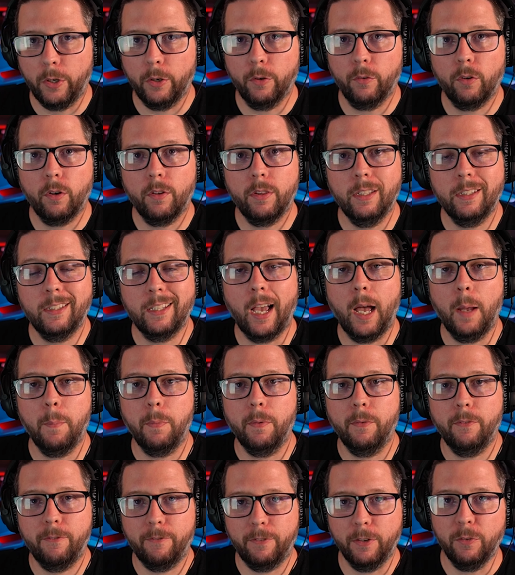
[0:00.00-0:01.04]
here are the
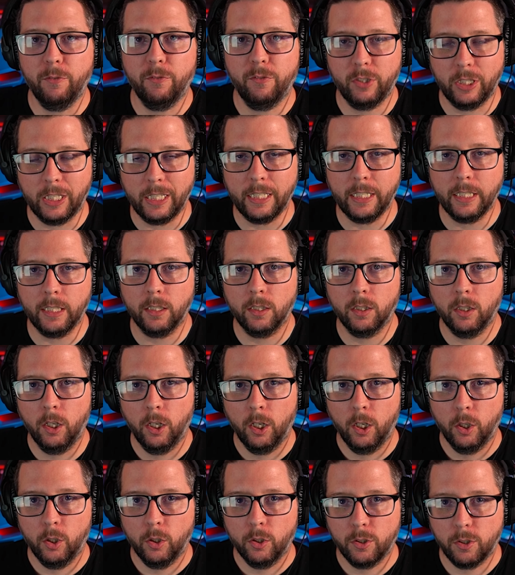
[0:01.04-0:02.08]
top 15
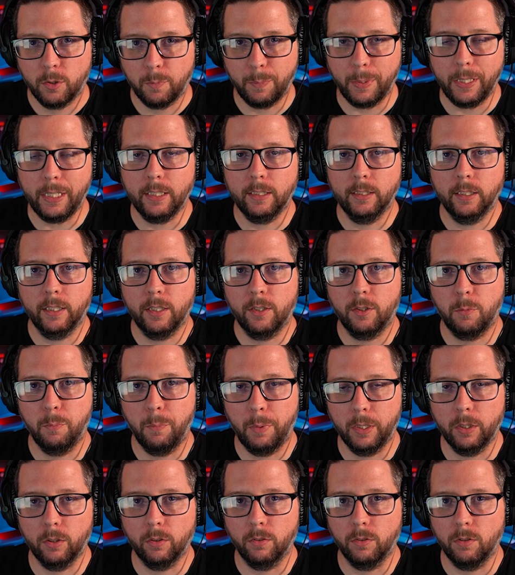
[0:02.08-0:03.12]
speed
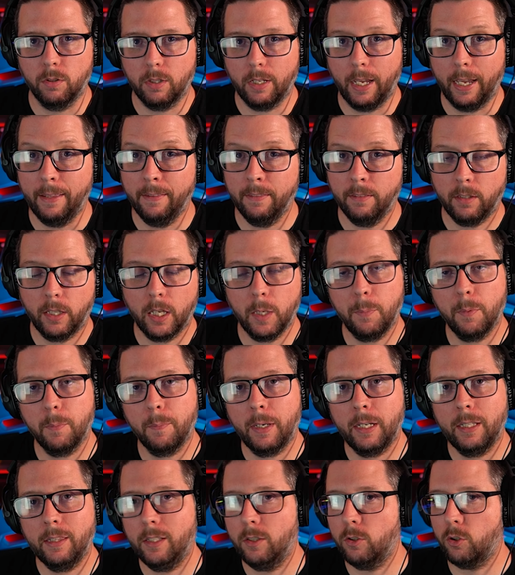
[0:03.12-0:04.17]
list builds, and keep in
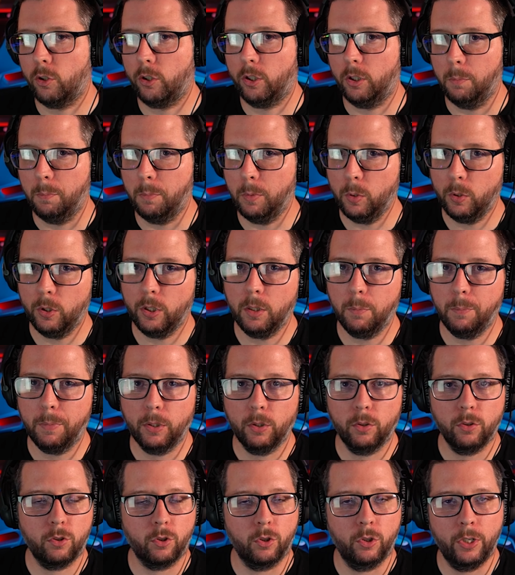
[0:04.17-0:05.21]
mind these are community
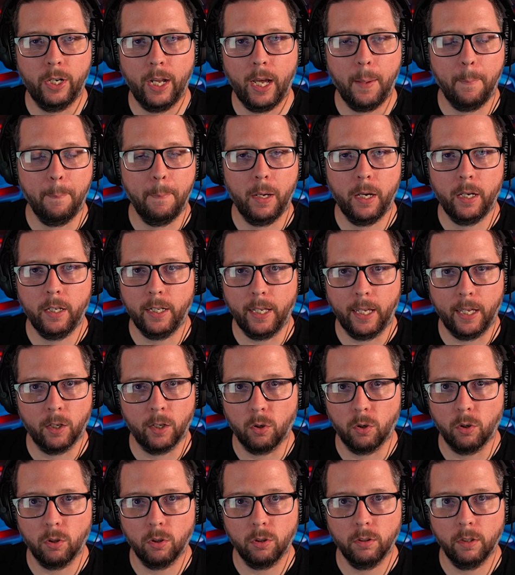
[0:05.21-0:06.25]
builds, they're not mine
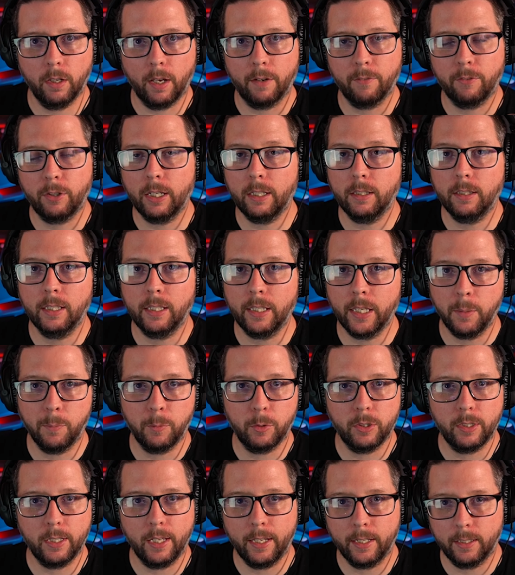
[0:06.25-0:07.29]
all. I've got the
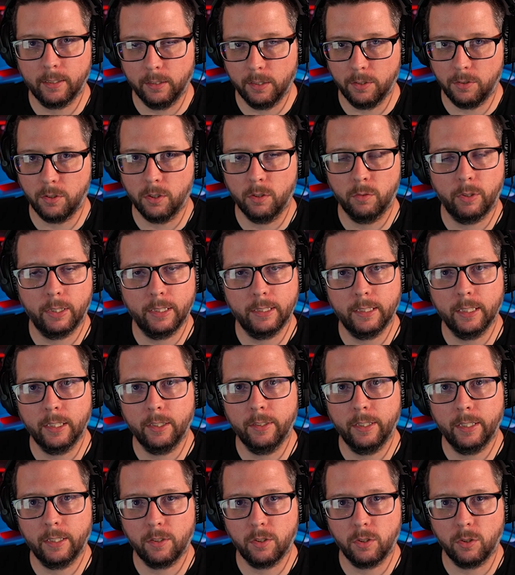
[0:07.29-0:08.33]
gamer tag listed right
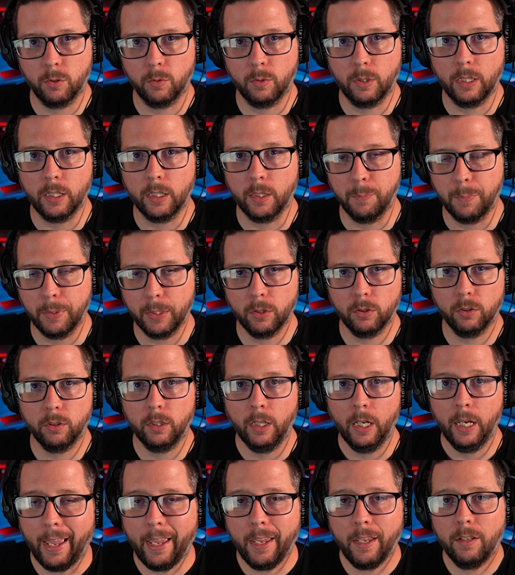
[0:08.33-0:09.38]
there next to the
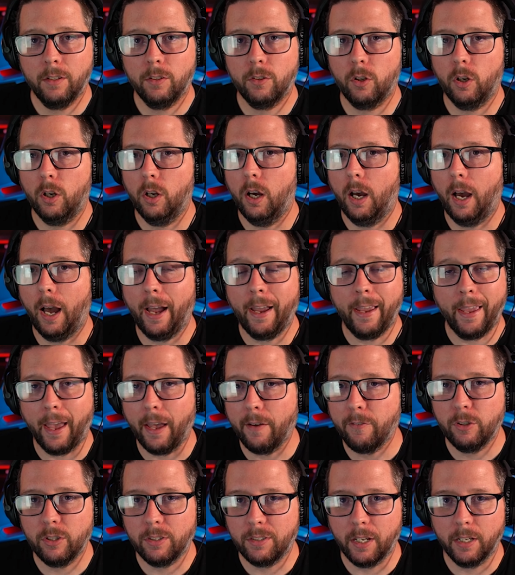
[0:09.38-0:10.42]
build, and I
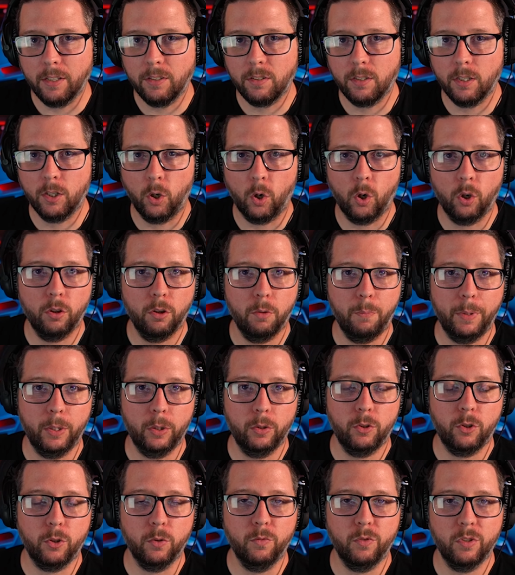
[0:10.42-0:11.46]
haven't tested all the
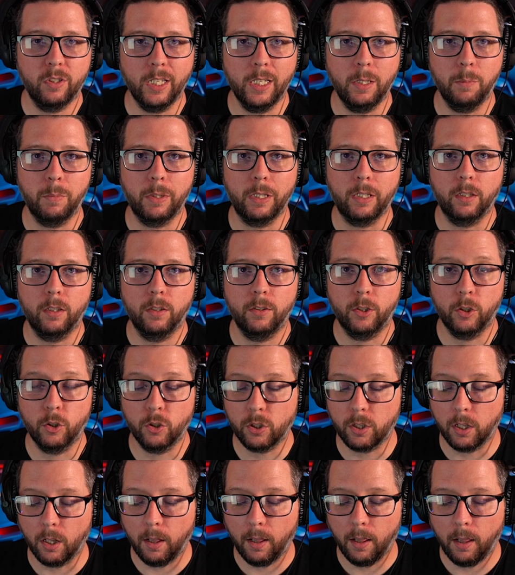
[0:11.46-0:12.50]
builds you've sent me.
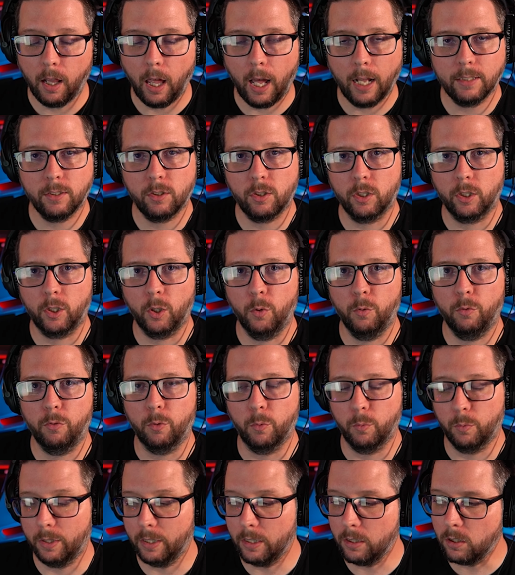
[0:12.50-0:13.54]
There's lots to go
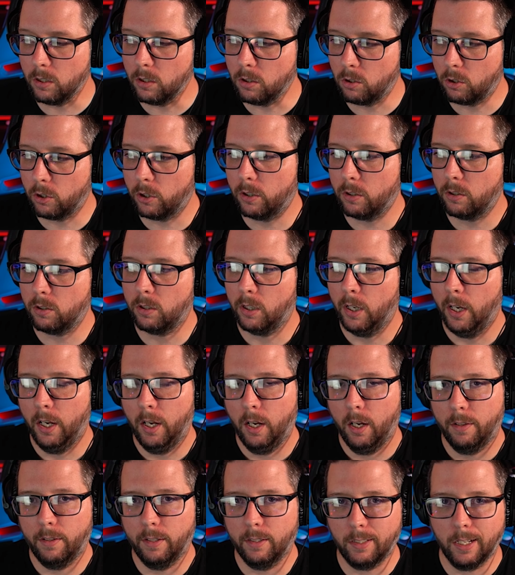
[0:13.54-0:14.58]
through. This is just
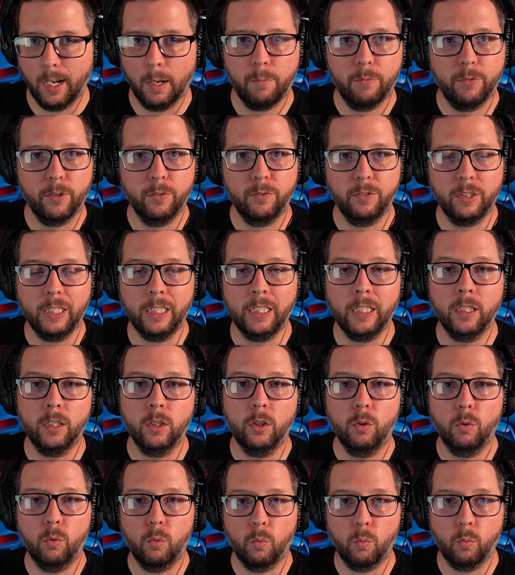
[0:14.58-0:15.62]
the top
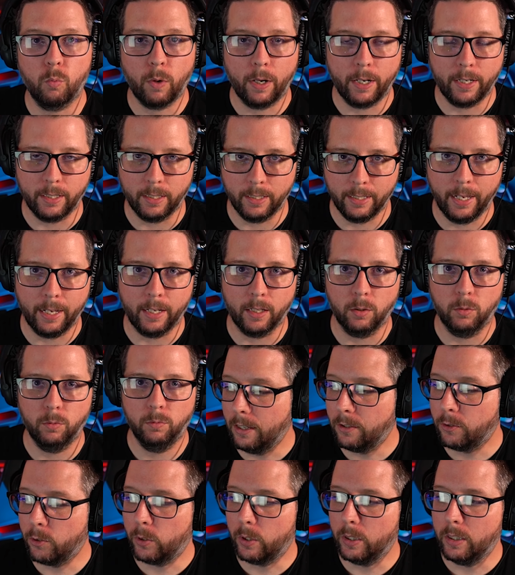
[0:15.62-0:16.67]
15 right now.
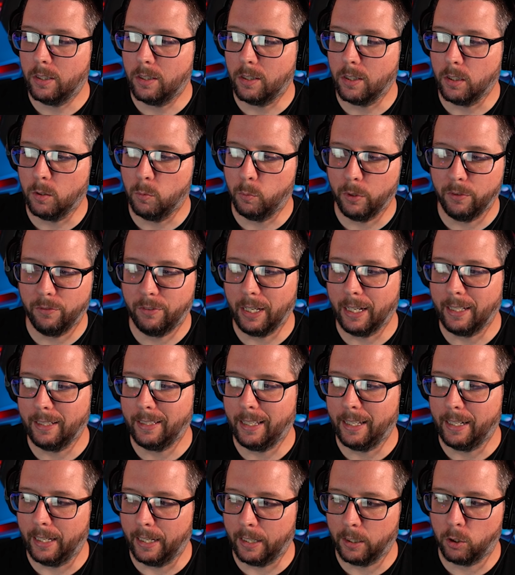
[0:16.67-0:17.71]
As you can see, we've
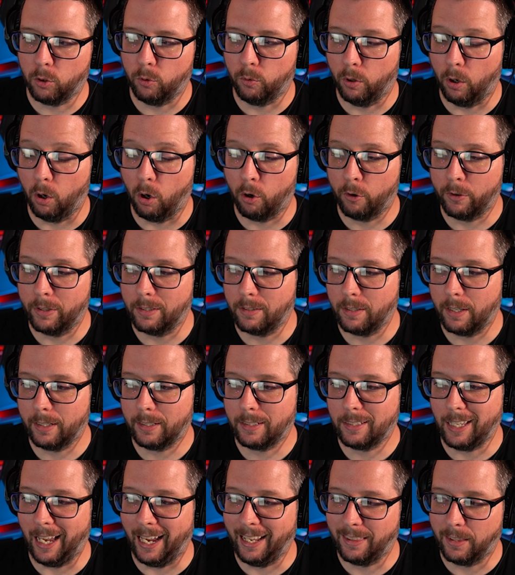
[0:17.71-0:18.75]
got that Acura
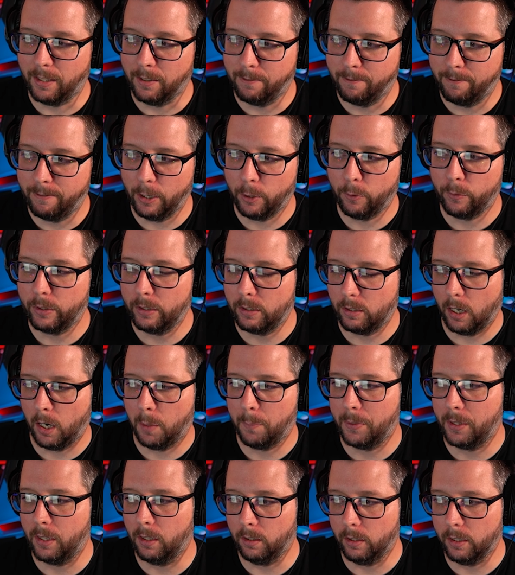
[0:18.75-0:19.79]
RSX at the very
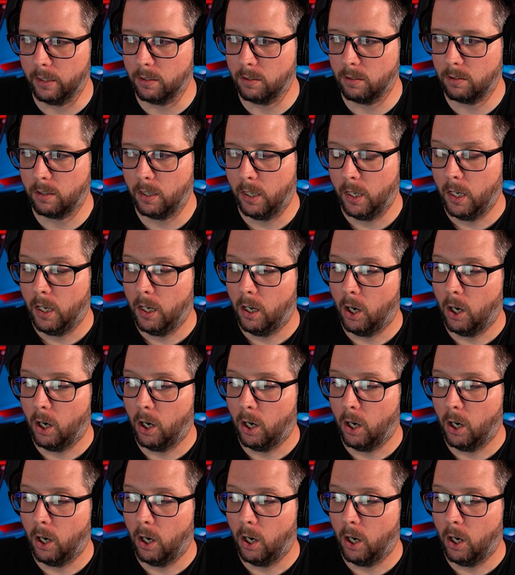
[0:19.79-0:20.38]
top of the list.